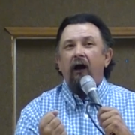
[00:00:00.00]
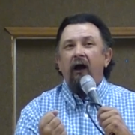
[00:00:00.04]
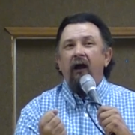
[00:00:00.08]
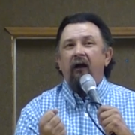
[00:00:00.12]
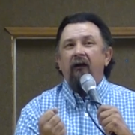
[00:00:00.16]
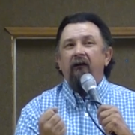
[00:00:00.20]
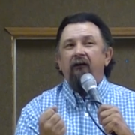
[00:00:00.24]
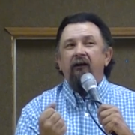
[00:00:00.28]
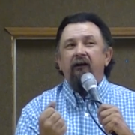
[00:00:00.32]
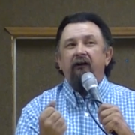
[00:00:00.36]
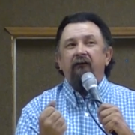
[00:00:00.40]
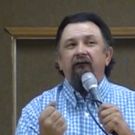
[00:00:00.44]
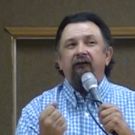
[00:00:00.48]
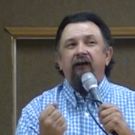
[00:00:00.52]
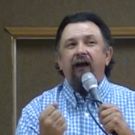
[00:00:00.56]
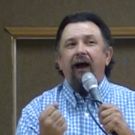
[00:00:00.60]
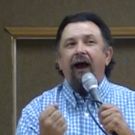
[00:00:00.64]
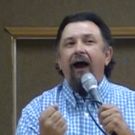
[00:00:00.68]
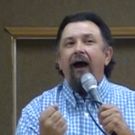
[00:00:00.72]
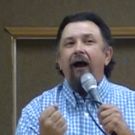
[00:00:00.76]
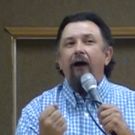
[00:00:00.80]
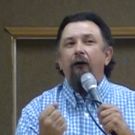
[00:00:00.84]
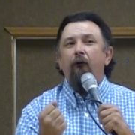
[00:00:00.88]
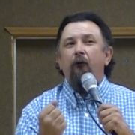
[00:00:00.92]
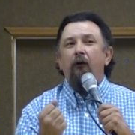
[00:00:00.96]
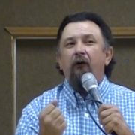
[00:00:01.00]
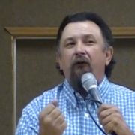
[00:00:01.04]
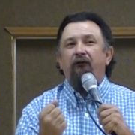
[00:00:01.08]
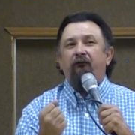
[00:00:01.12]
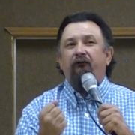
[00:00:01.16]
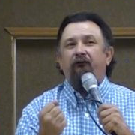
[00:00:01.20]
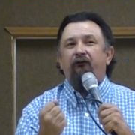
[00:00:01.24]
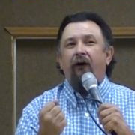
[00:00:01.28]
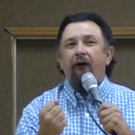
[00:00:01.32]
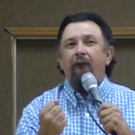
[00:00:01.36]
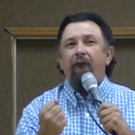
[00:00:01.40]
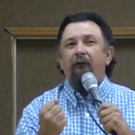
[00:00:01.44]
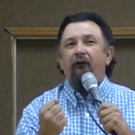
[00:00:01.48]
and then got with
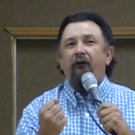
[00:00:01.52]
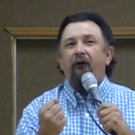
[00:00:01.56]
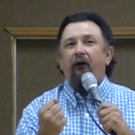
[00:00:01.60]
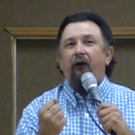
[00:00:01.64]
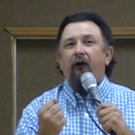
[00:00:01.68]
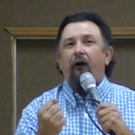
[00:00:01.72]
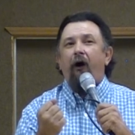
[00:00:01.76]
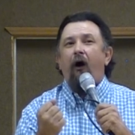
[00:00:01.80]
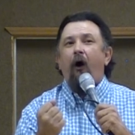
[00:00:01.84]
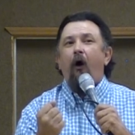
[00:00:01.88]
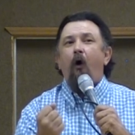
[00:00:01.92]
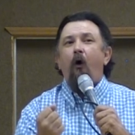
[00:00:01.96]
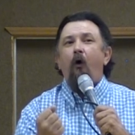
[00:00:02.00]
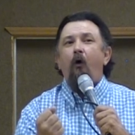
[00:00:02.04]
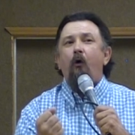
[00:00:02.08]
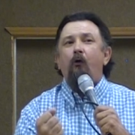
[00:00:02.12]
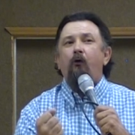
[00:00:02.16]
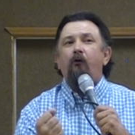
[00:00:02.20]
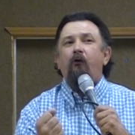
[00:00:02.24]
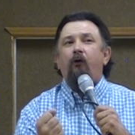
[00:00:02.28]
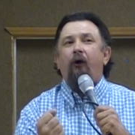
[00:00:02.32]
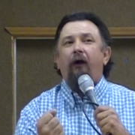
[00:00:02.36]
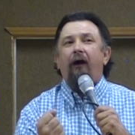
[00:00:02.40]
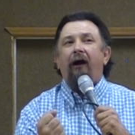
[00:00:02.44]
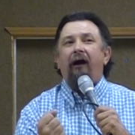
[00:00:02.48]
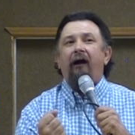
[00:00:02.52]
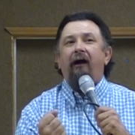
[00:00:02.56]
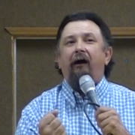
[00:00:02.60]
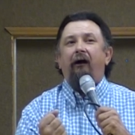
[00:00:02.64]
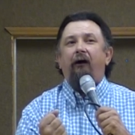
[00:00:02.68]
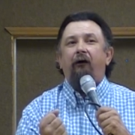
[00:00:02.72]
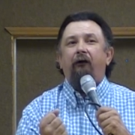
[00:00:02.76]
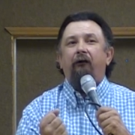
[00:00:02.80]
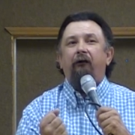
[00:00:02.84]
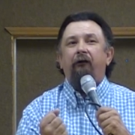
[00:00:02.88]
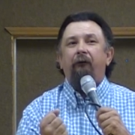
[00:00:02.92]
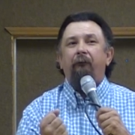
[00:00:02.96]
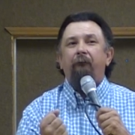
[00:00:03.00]
some of their old
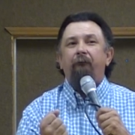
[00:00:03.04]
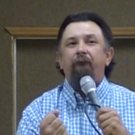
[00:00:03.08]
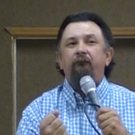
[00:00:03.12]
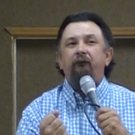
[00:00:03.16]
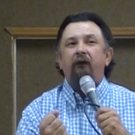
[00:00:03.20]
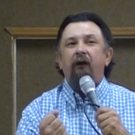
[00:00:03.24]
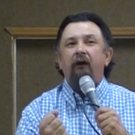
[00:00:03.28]
crowd